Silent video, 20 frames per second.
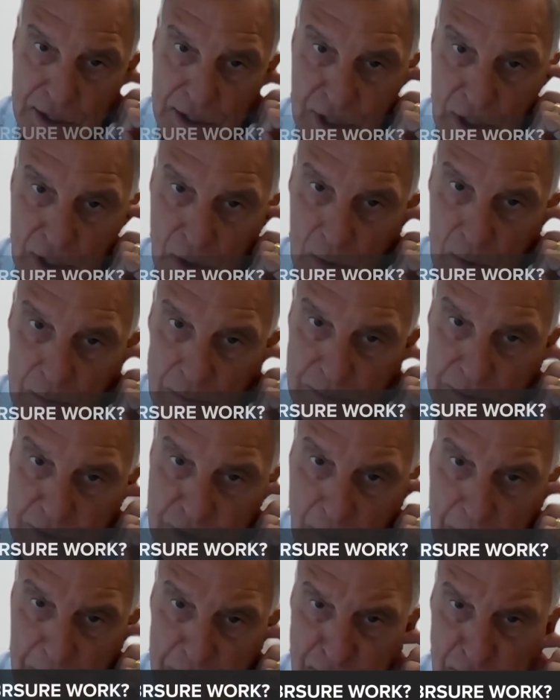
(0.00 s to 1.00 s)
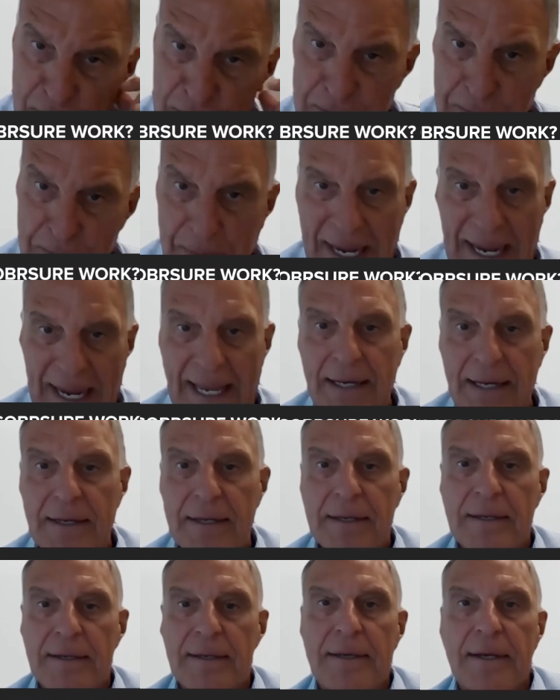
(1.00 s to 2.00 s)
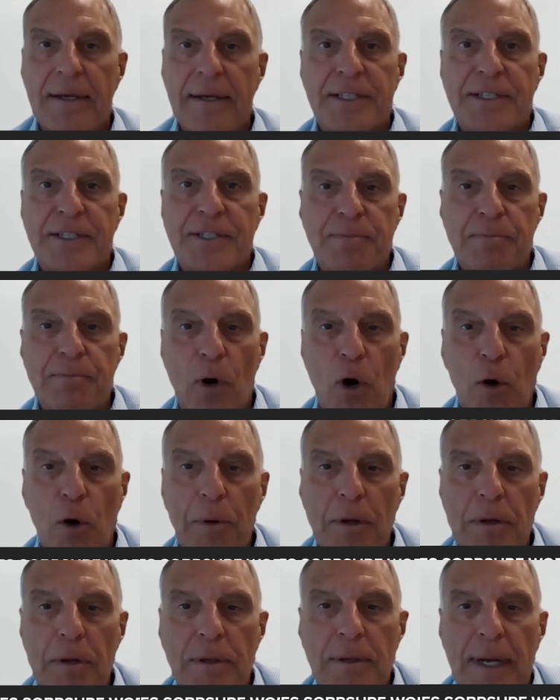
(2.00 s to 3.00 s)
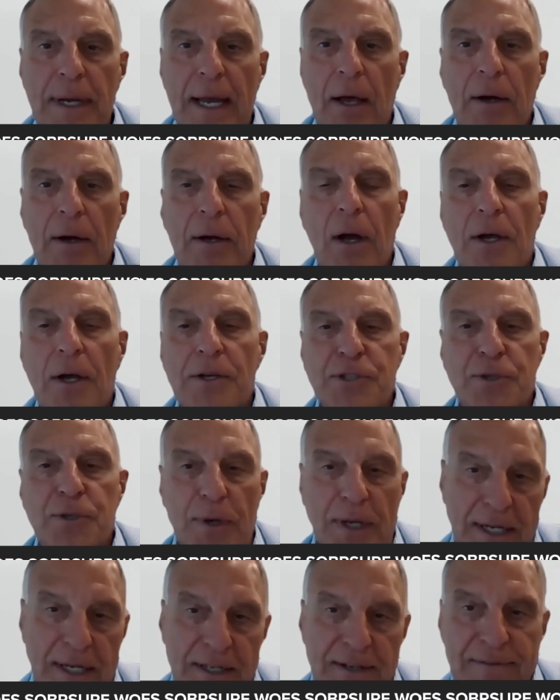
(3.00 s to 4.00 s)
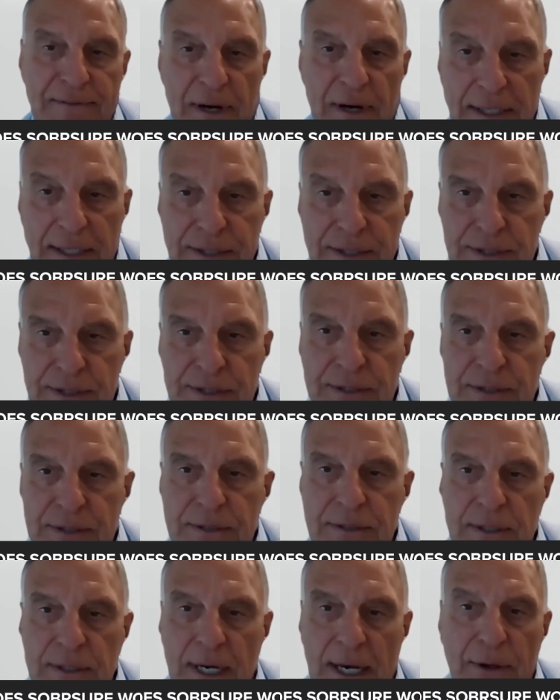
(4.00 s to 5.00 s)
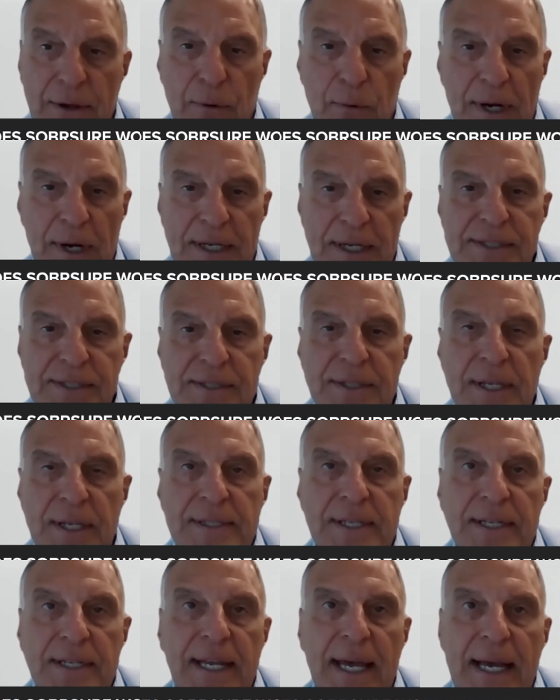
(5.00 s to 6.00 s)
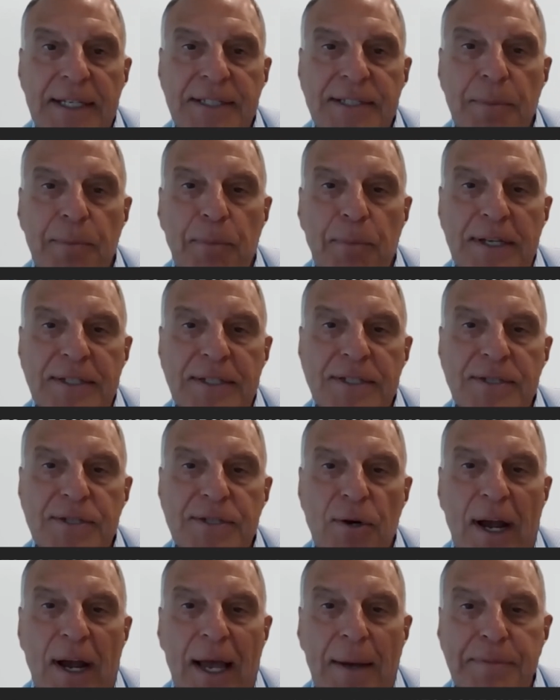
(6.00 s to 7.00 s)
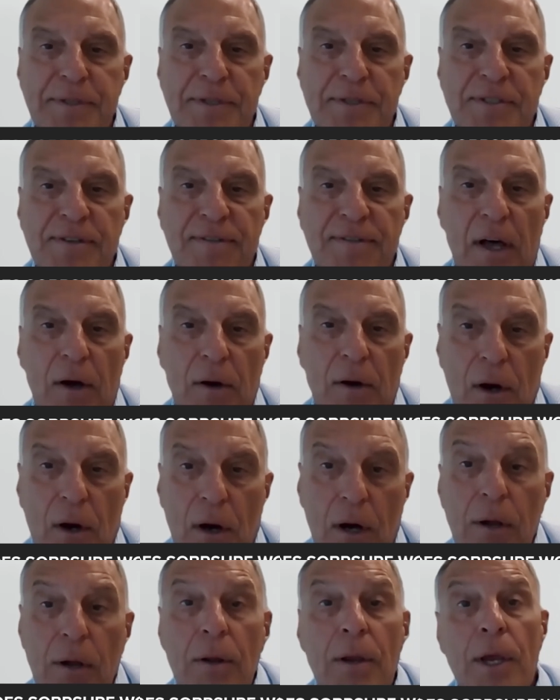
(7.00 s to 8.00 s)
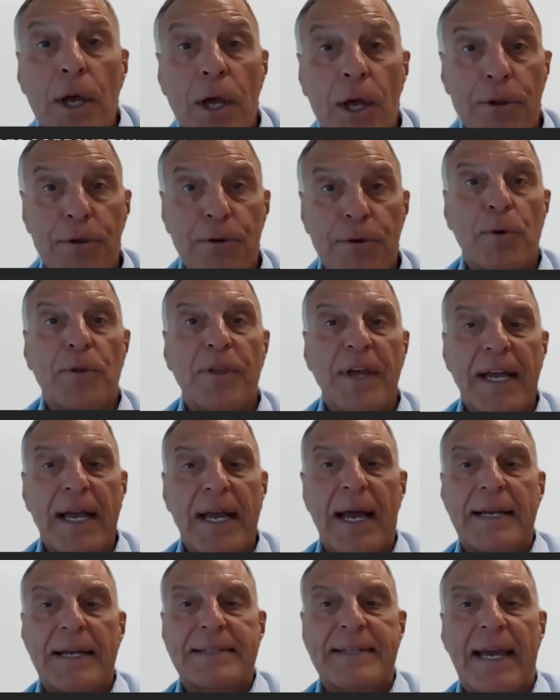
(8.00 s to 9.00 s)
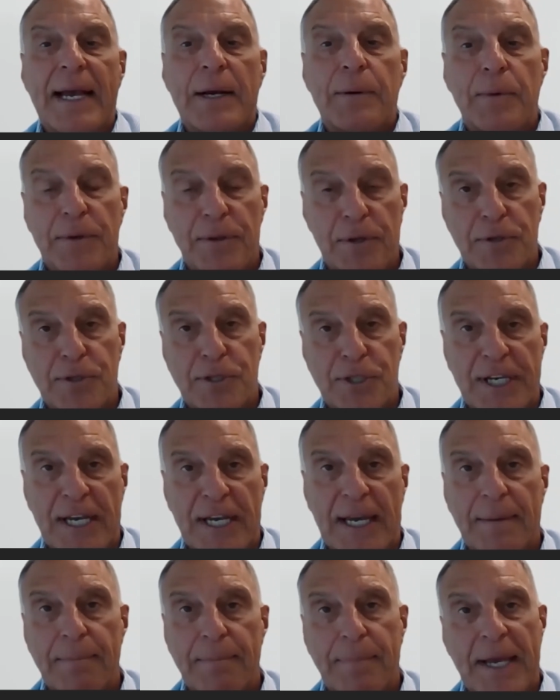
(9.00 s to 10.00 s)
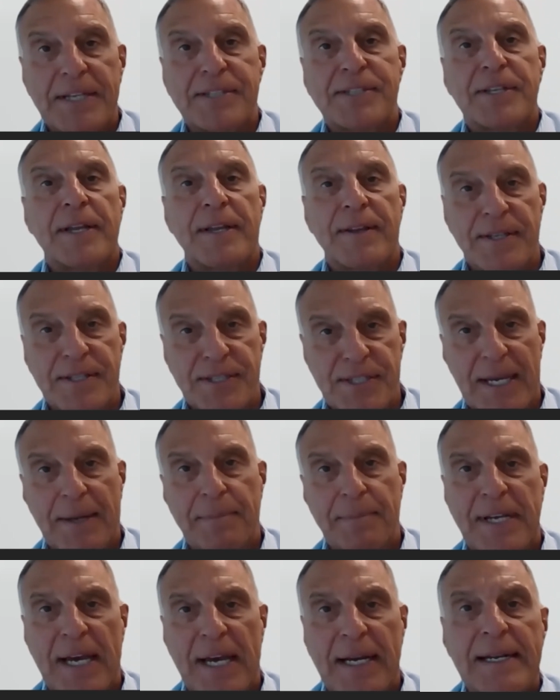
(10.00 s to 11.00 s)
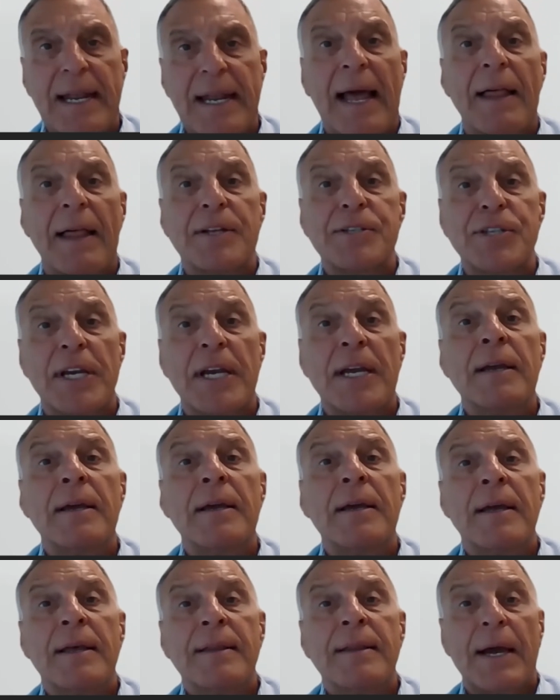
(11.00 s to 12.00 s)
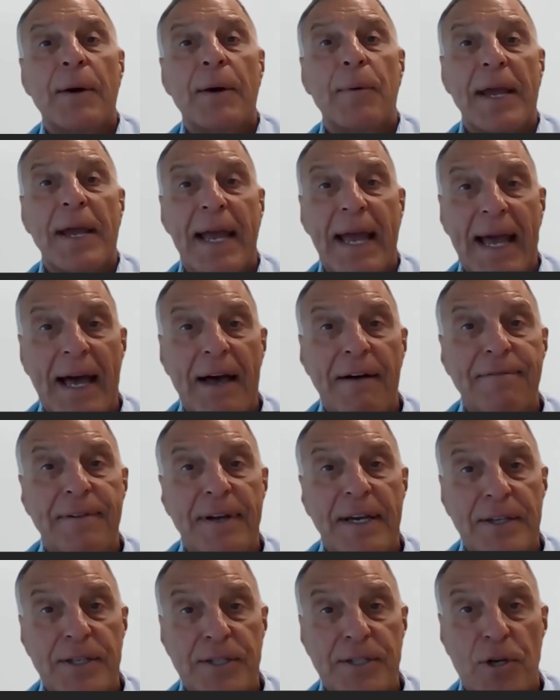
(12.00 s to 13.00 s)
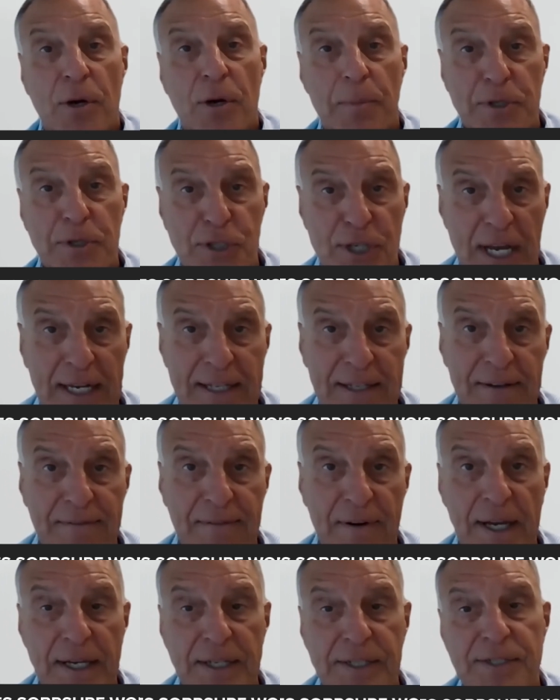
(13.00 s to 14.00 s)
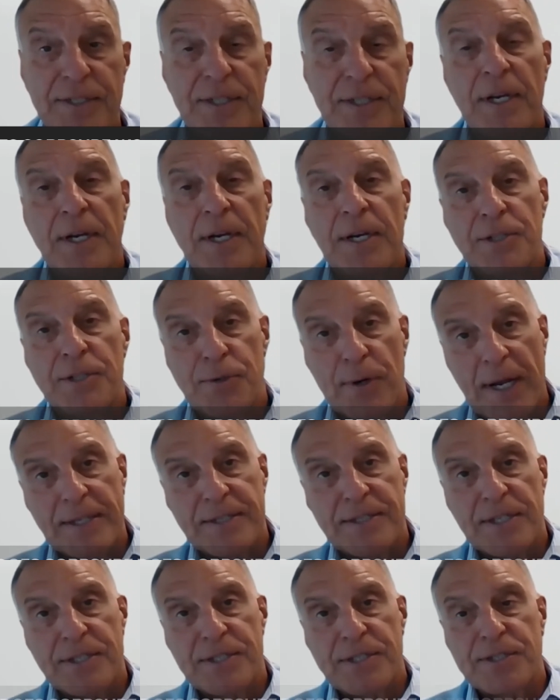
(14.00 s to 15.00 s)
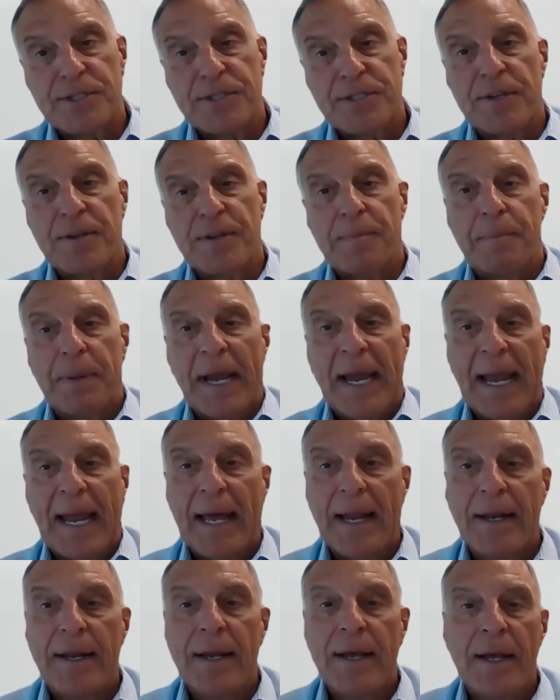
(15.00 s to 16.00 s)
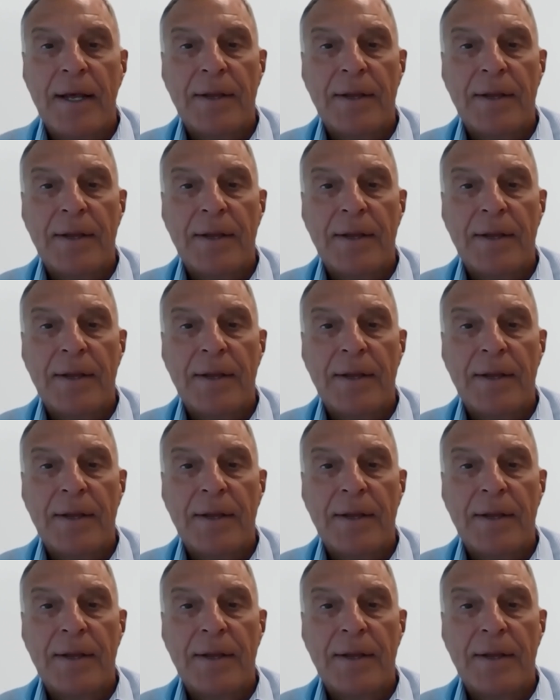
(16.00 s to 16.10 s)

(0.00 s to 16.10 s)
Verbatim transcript: So SOBRsure is a band. It's a mobile alcohol screening device on the wrist that detects the presence or absence of alcohol through the contact with your skin. Basically, the same technology that we have in the SOBRcheck device transitions to the band.